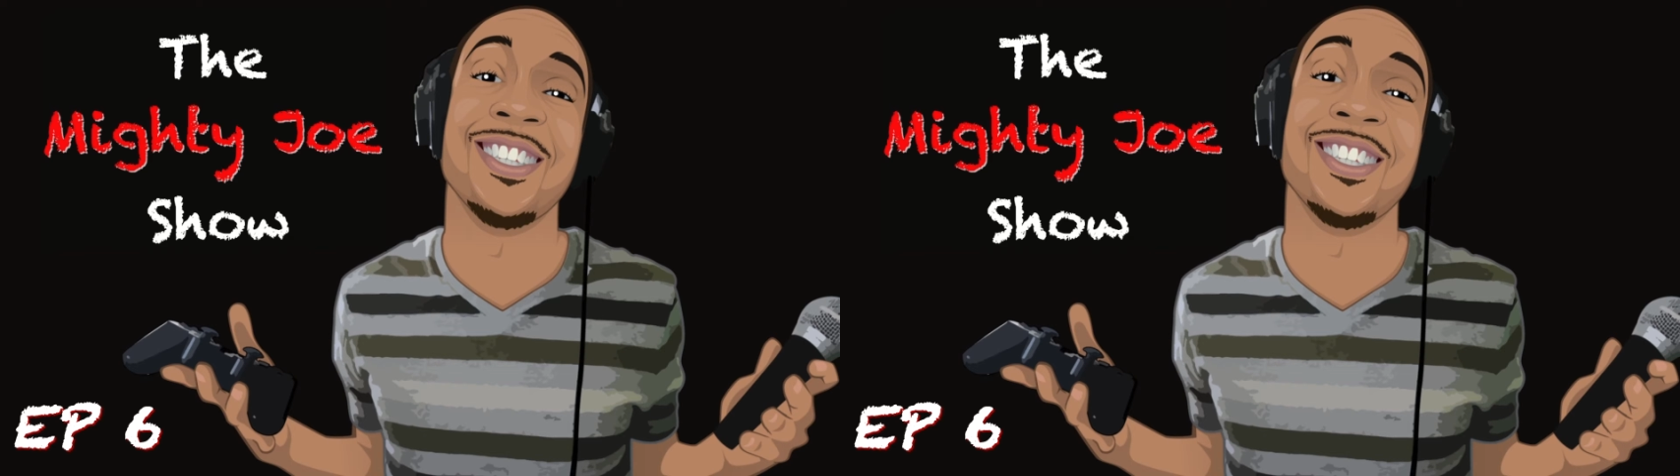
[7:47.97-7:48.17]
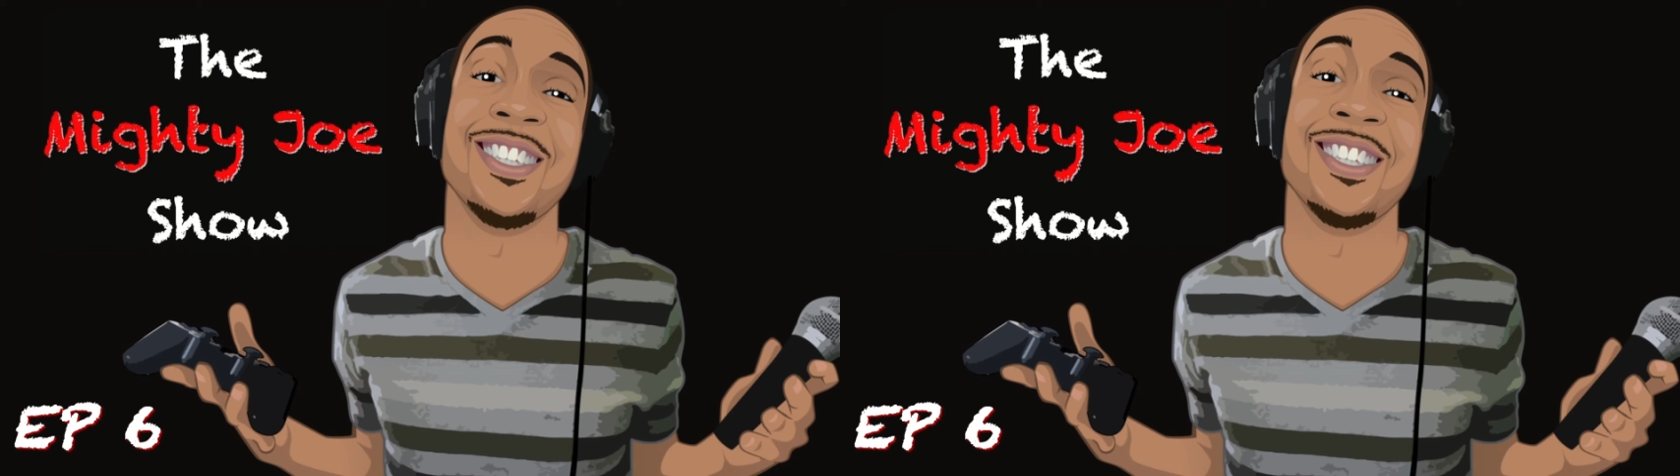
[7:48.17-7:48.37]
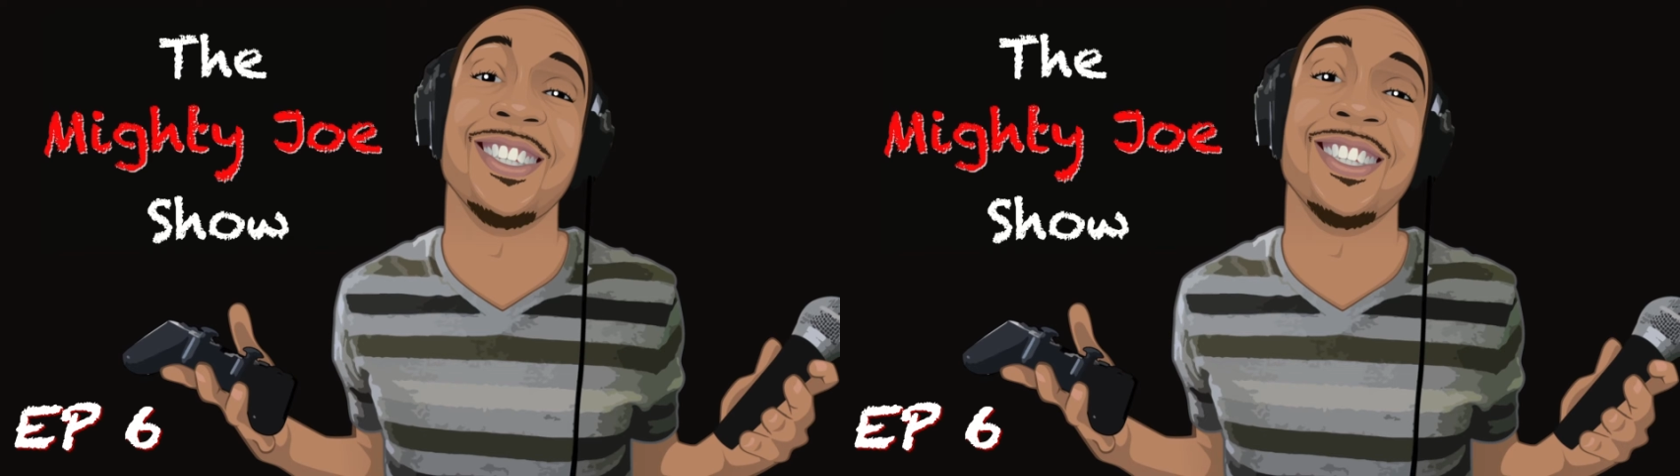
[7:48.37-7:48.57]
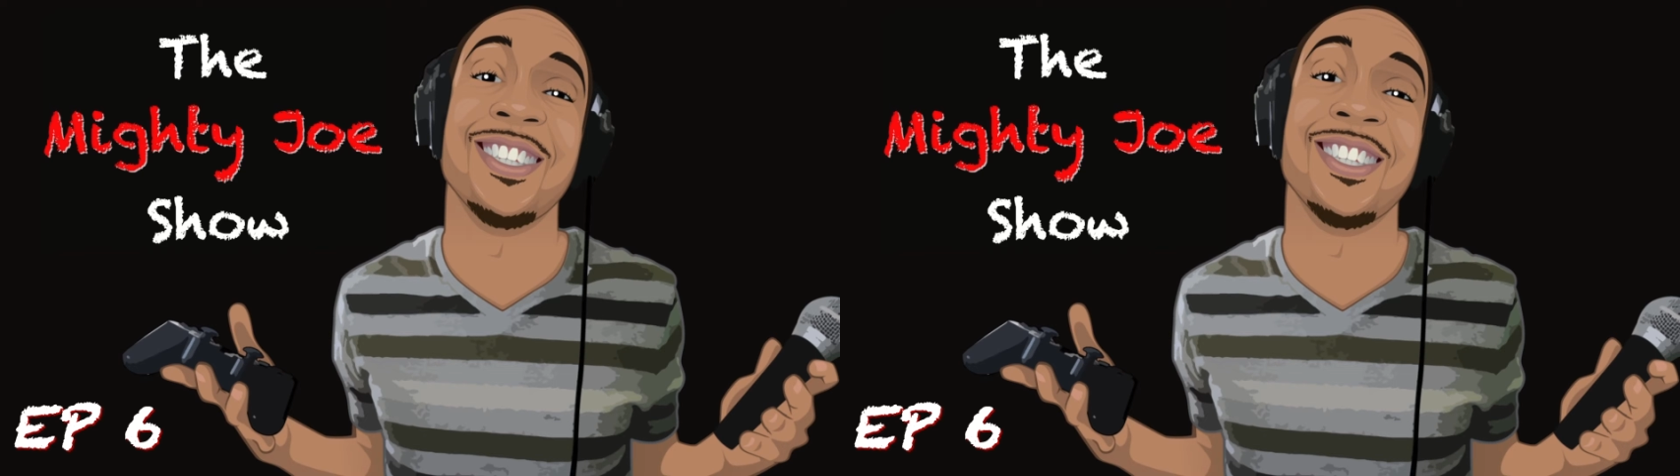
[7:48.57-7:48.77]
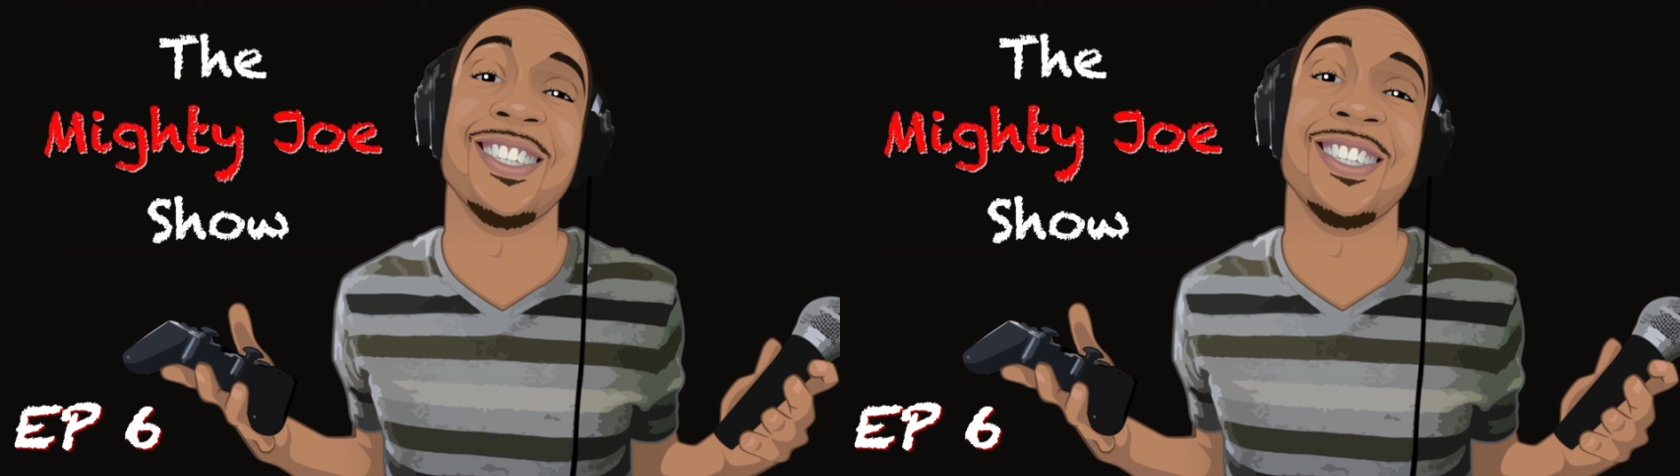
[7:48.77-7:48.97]
anybody
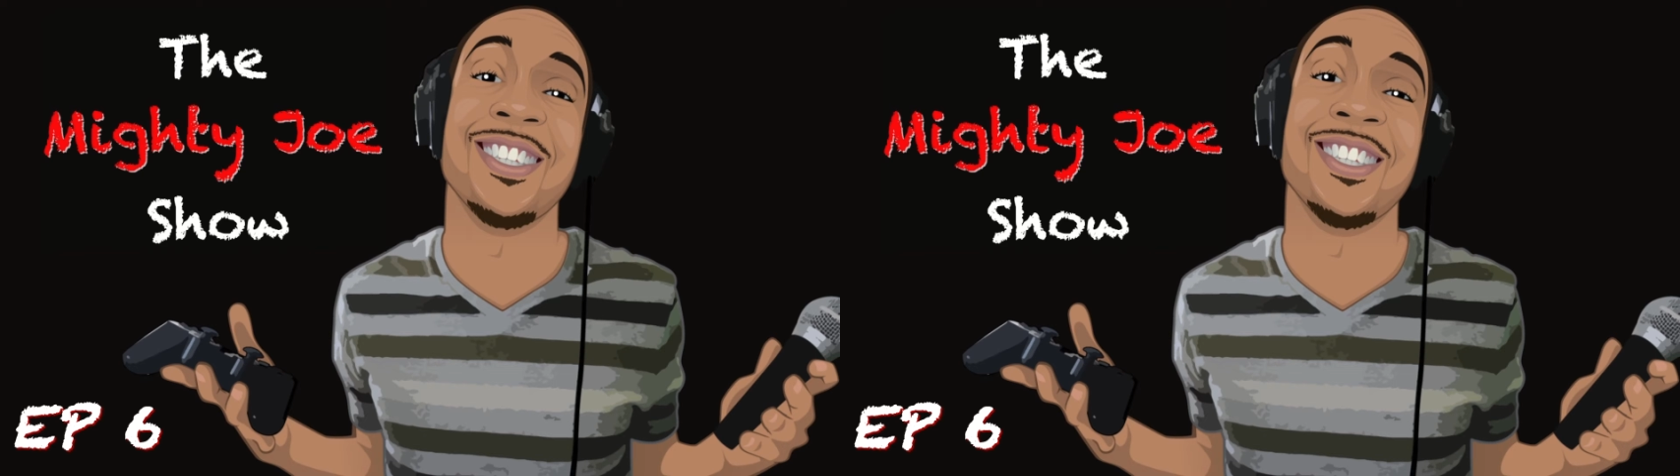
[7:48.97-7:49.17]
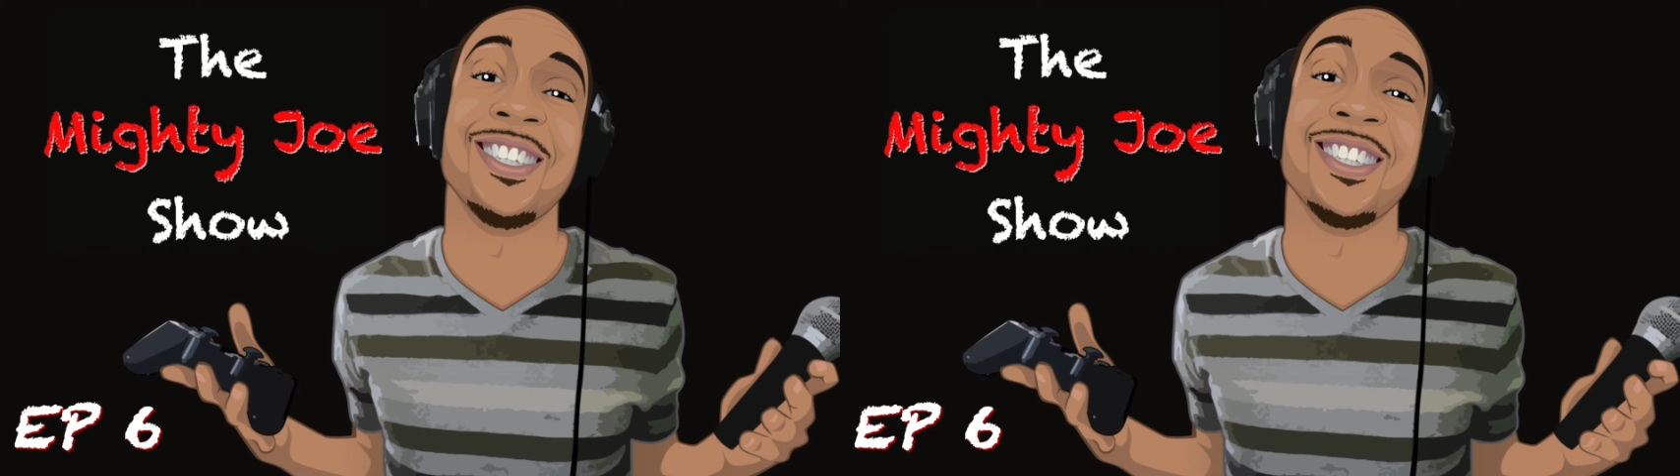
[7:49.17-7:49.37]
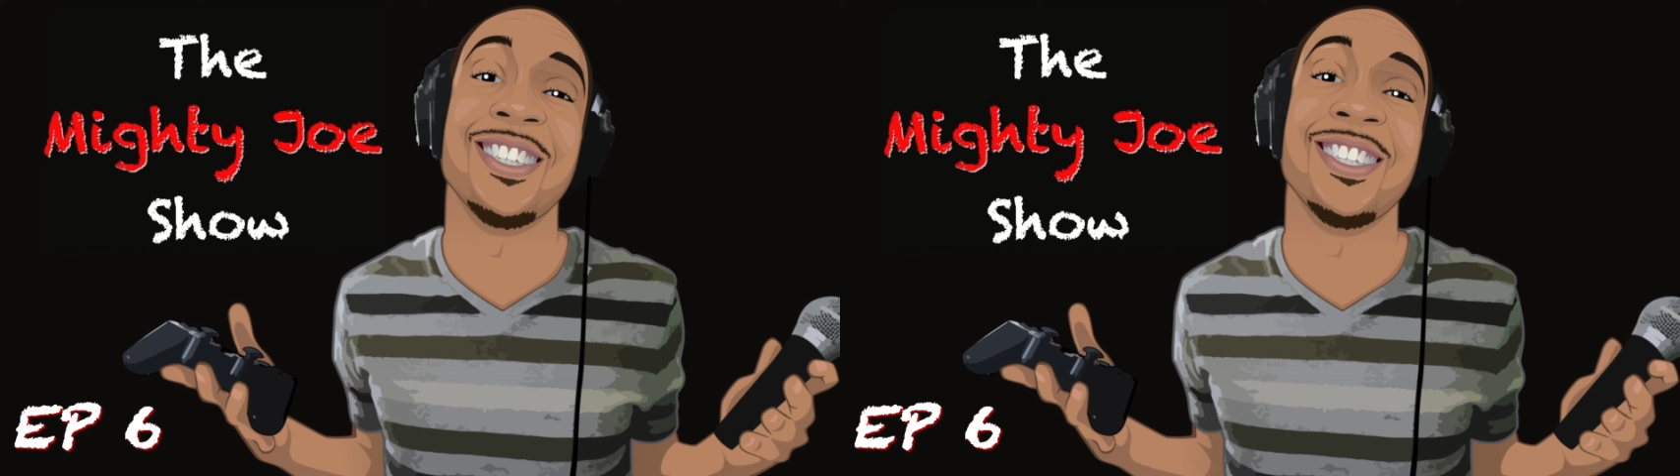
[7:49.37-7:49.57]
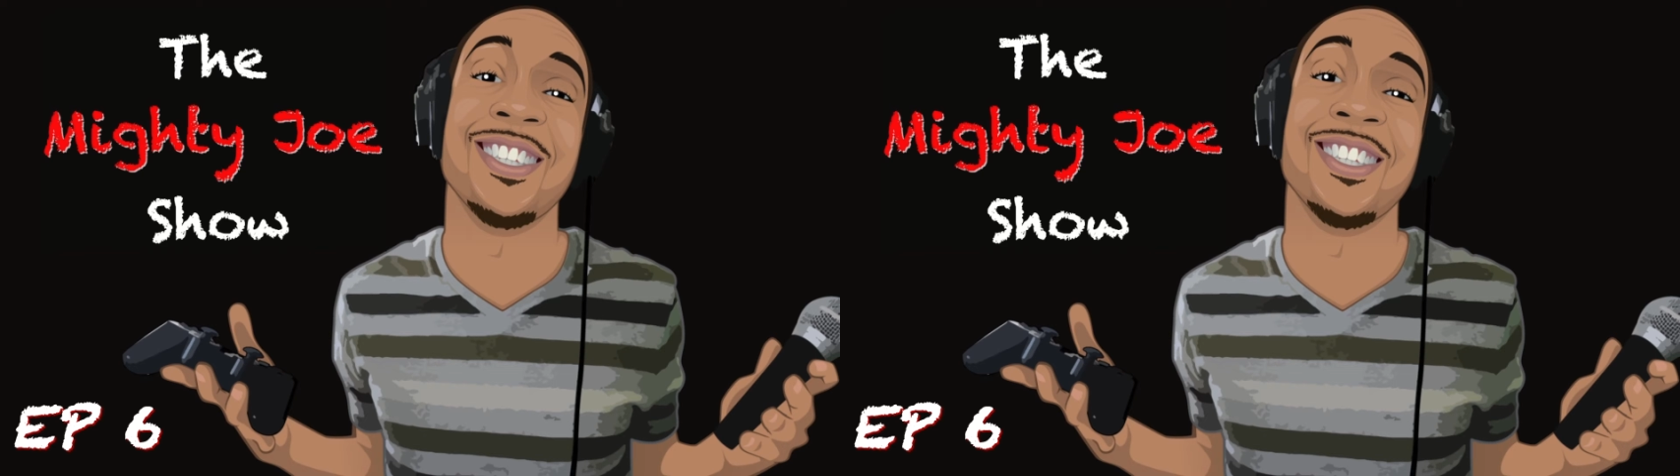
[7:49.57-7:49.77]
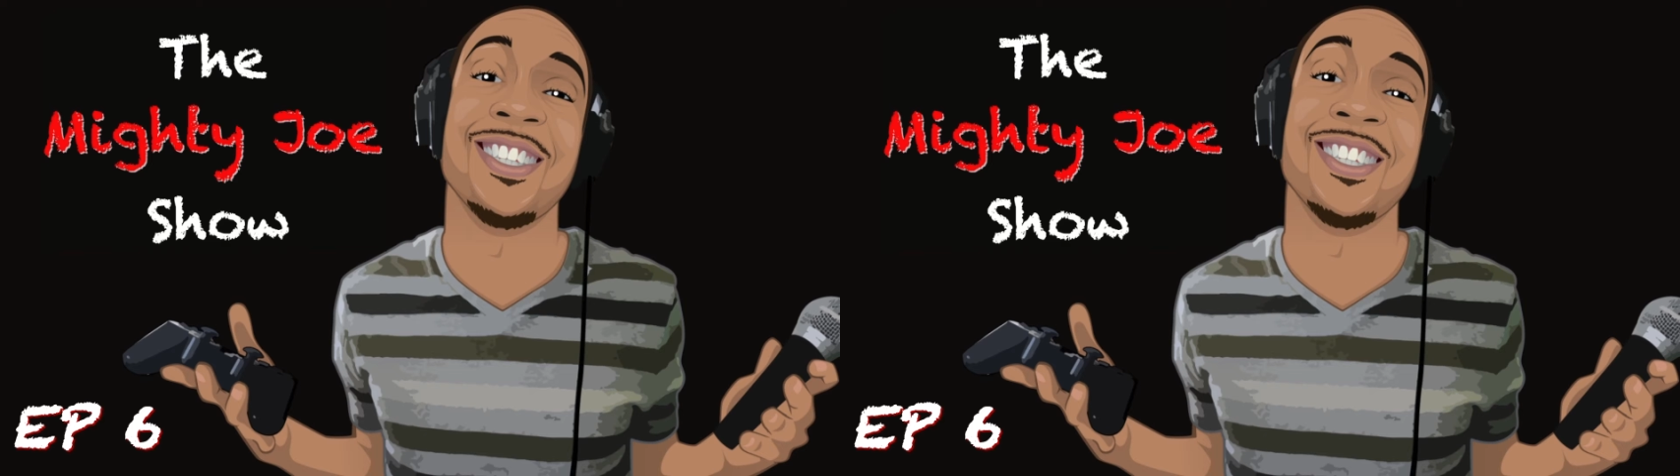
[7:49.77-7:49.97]
you could think of,
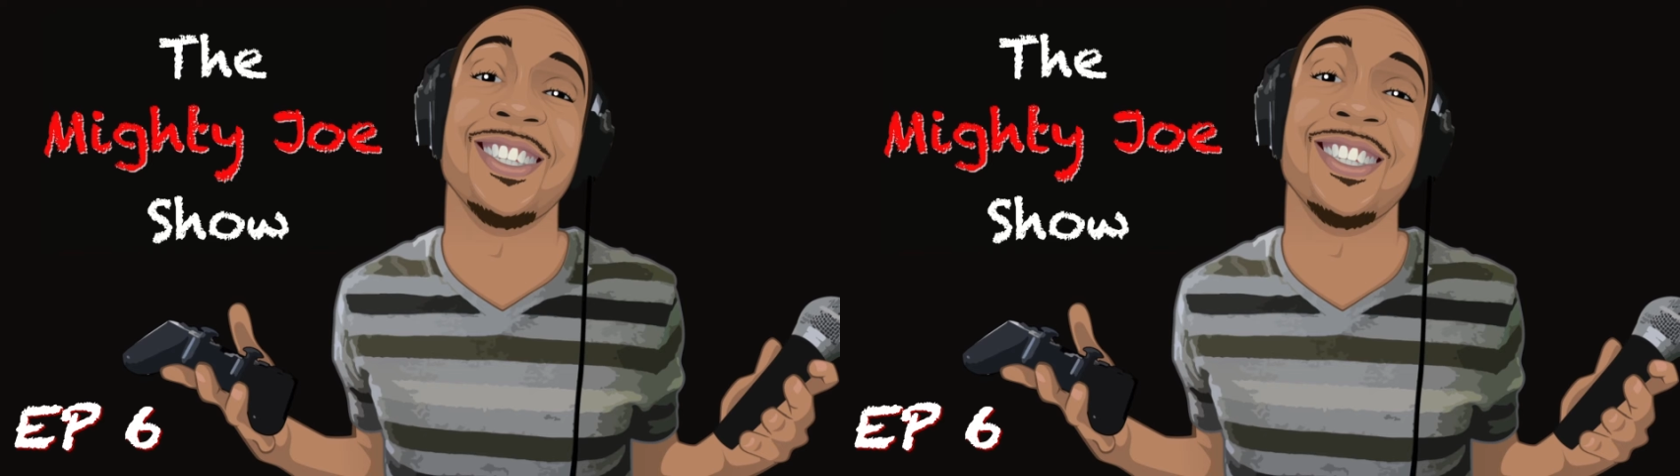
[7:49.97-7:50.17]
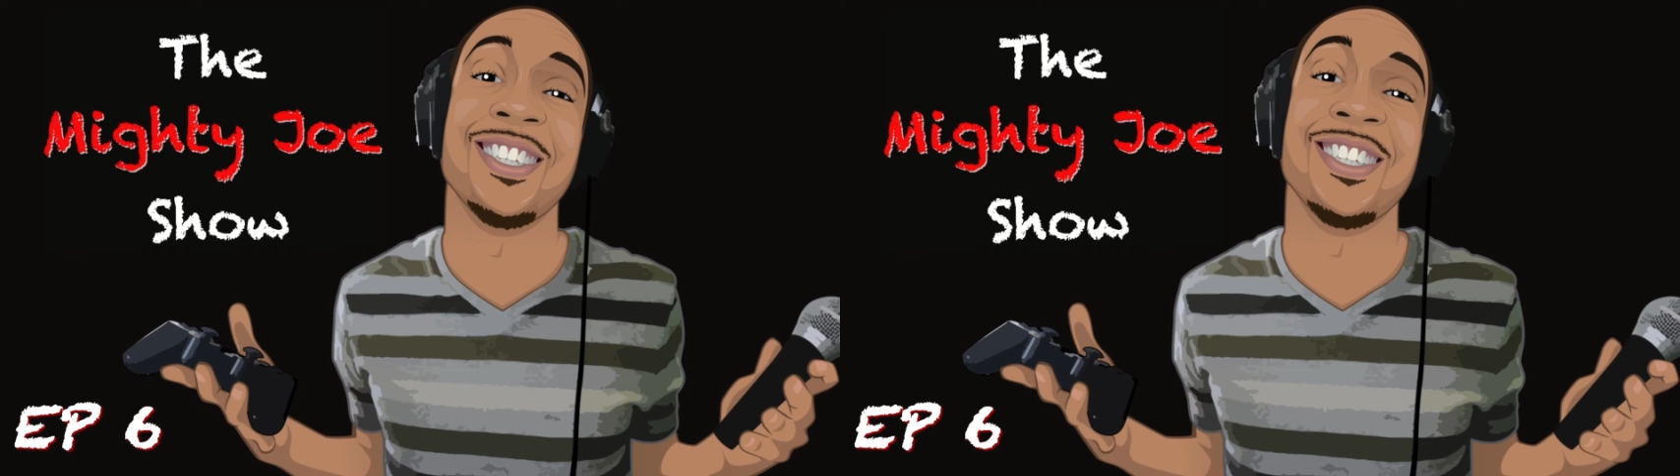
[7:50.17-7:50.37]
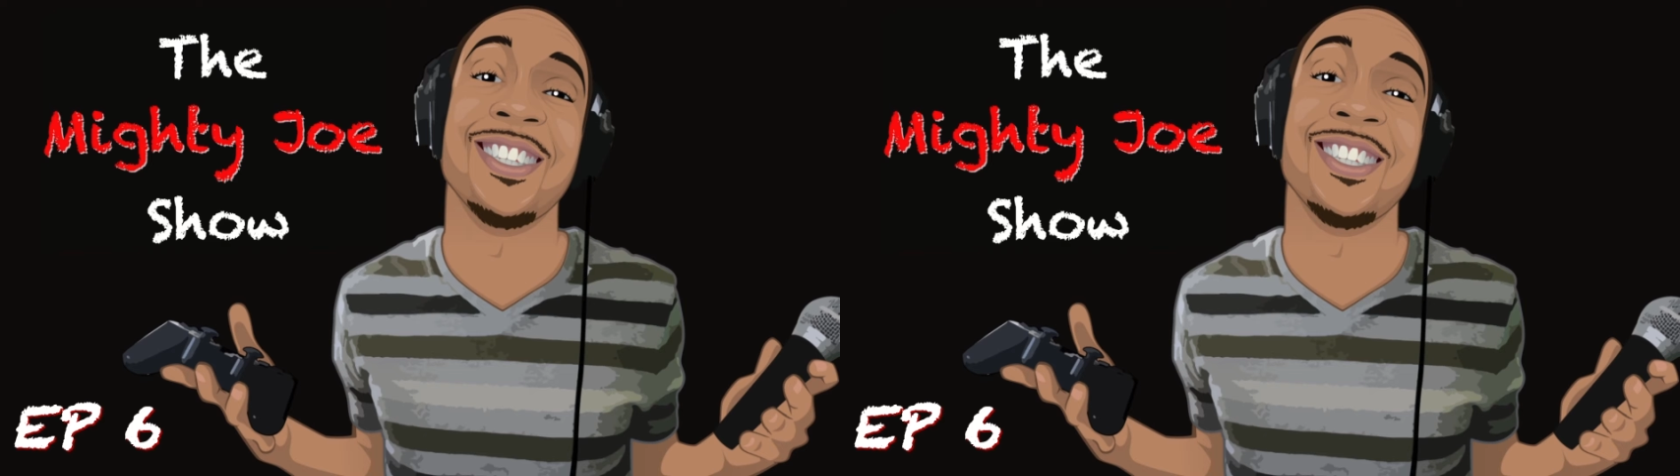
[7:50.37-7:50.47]
Undertaker, Kane.